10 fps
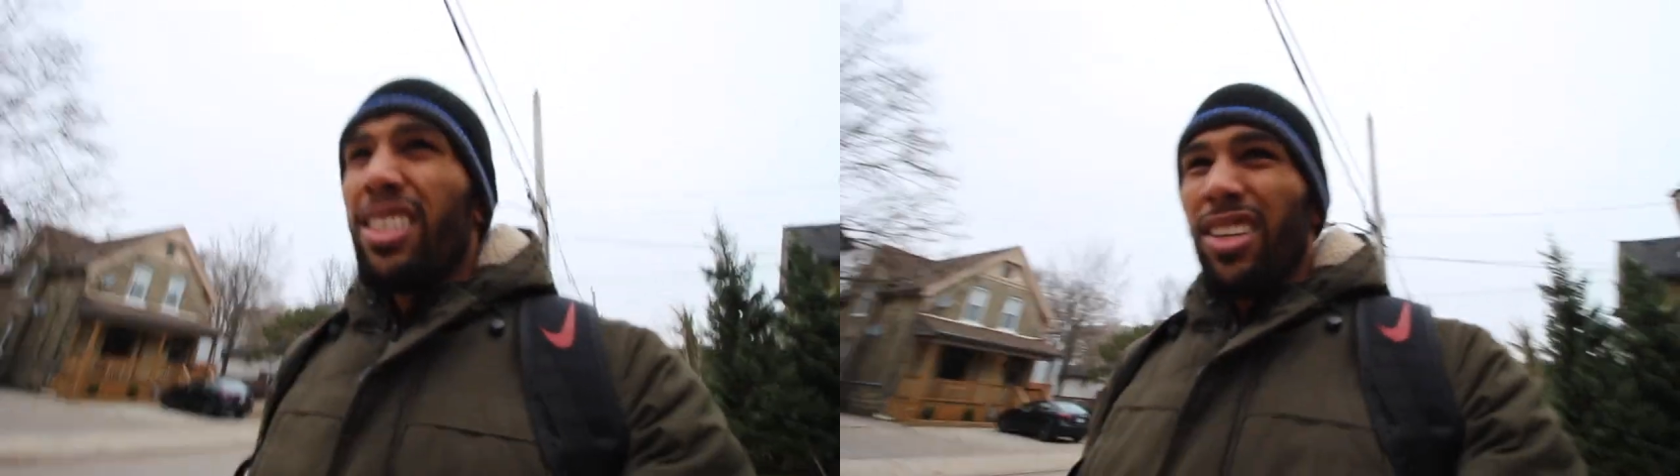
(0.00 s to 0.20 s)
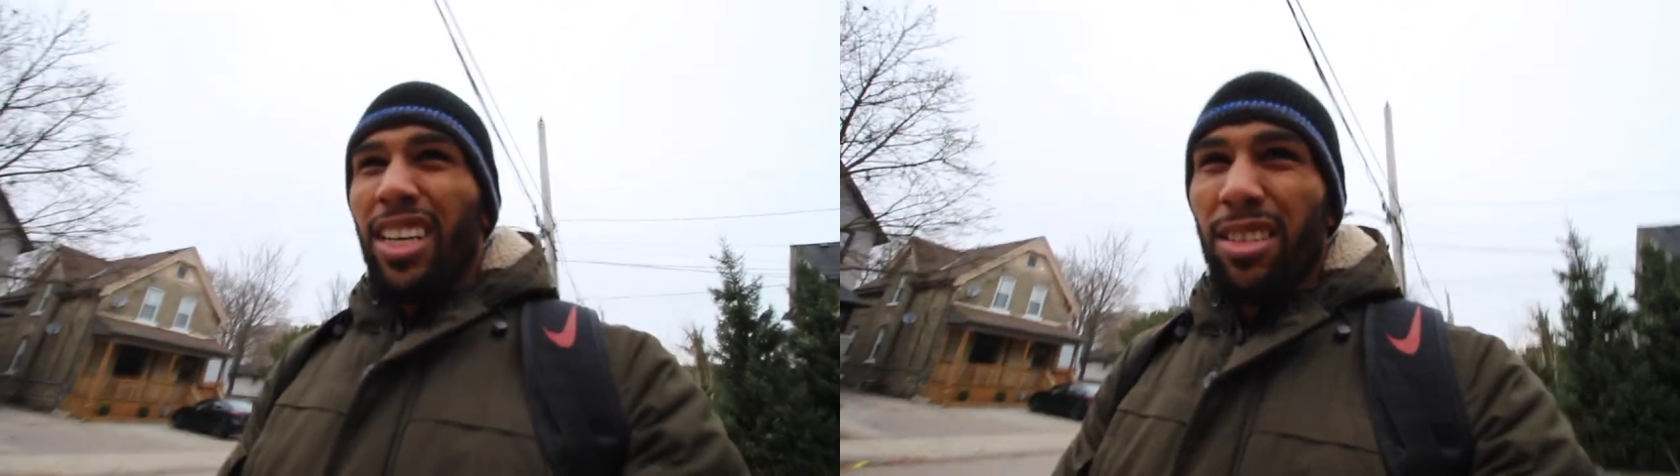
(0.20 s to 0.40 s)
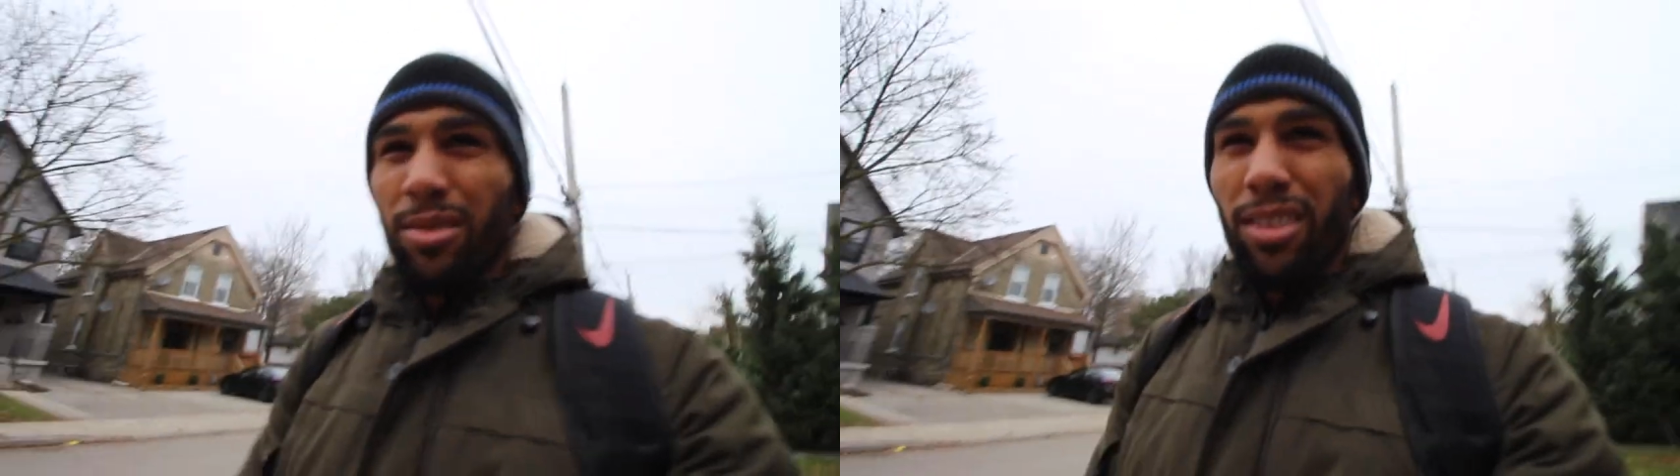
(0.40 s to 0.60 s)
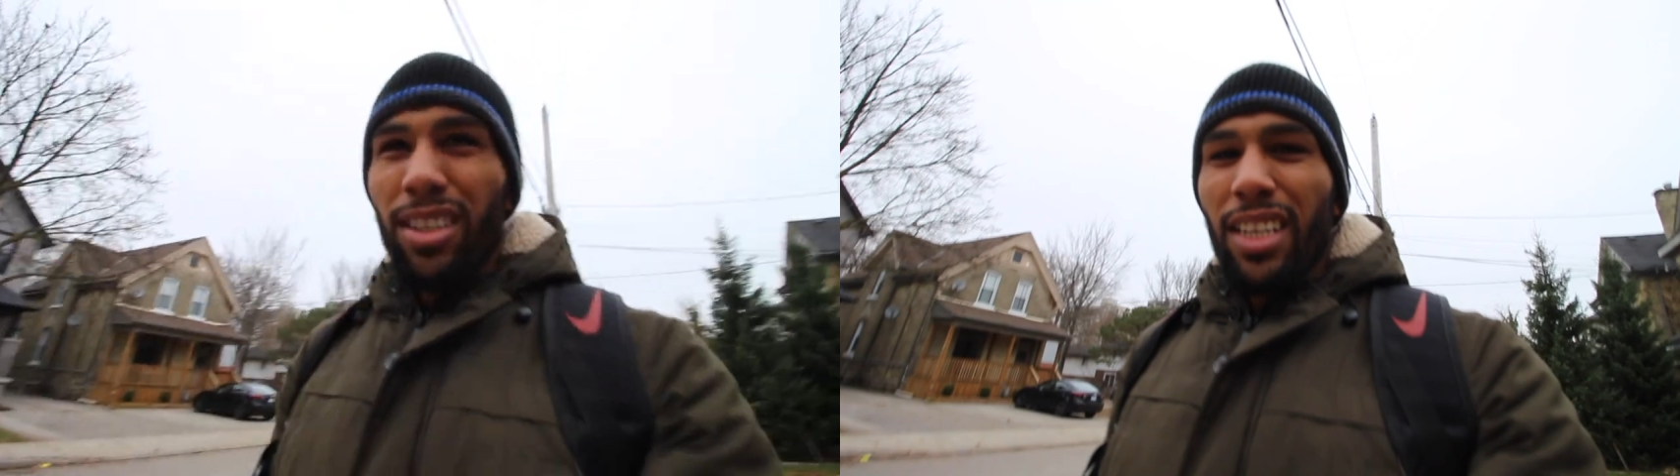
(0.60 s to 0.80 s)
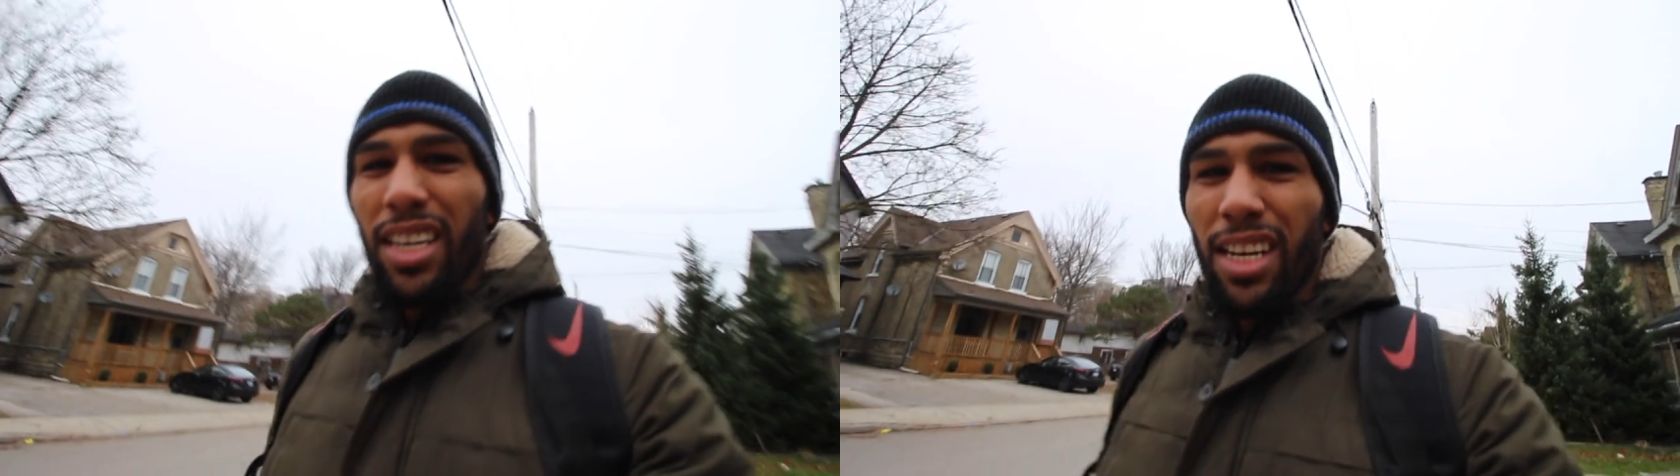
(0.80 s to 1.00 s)
So I guess we'll
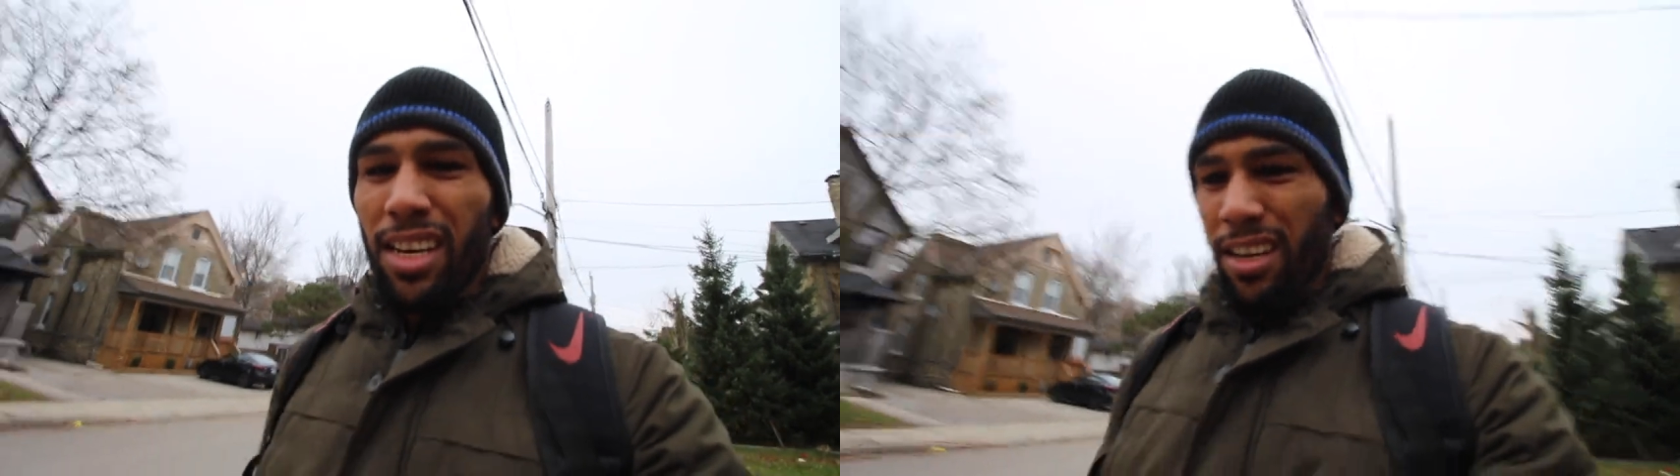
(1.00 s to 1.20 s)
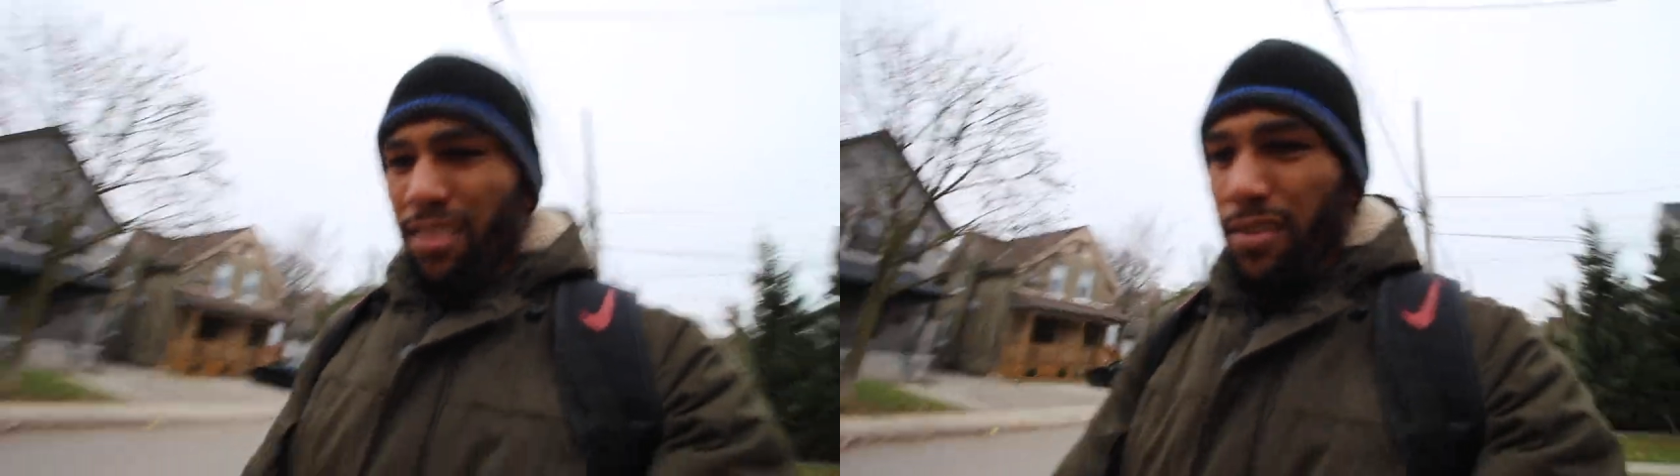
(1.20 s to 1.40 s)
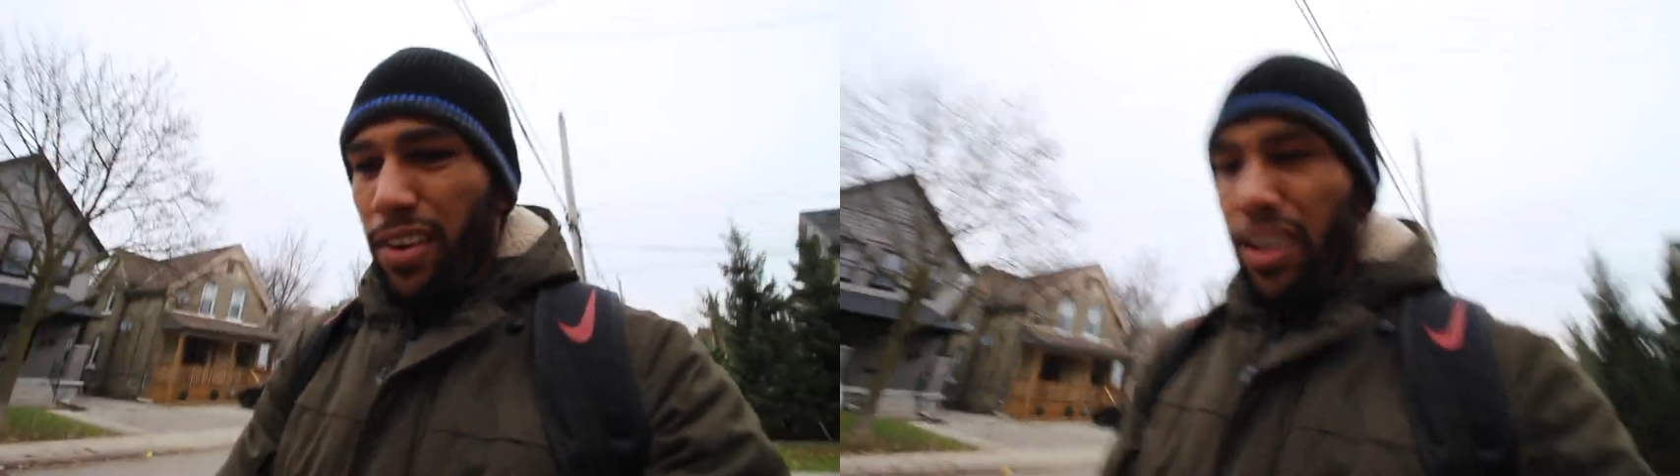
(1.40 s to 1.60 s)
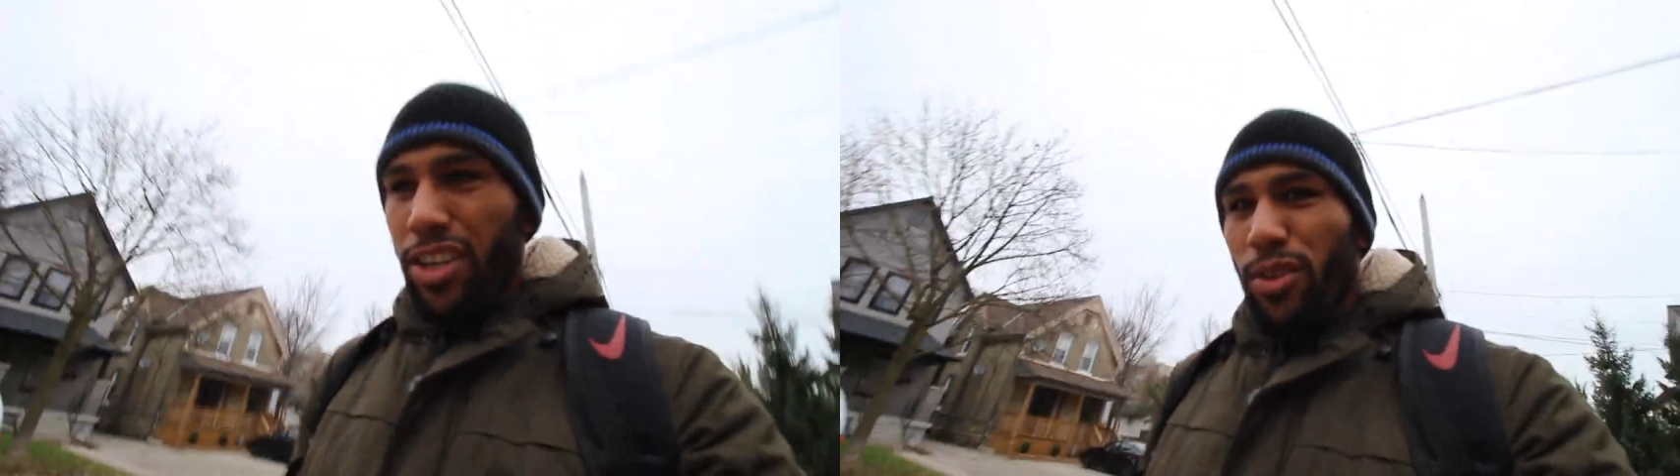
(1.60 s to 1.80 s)
see very